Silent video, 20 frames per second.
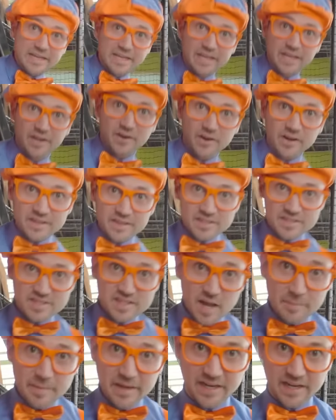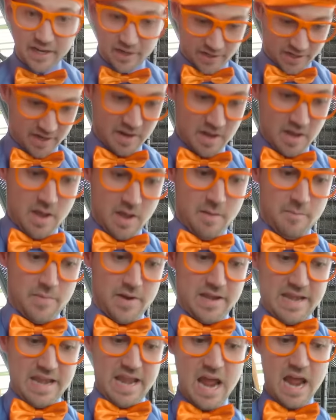here in the stomach area.
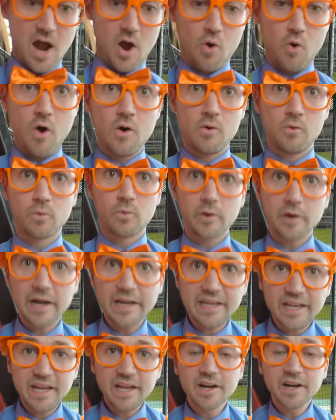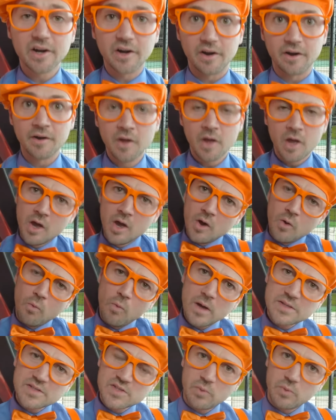But now, we're right here.
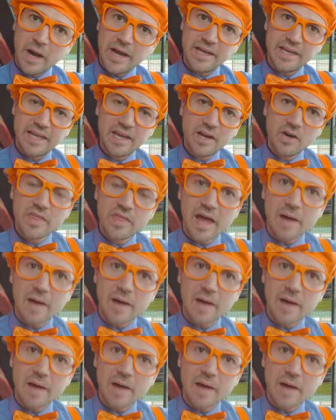What's right here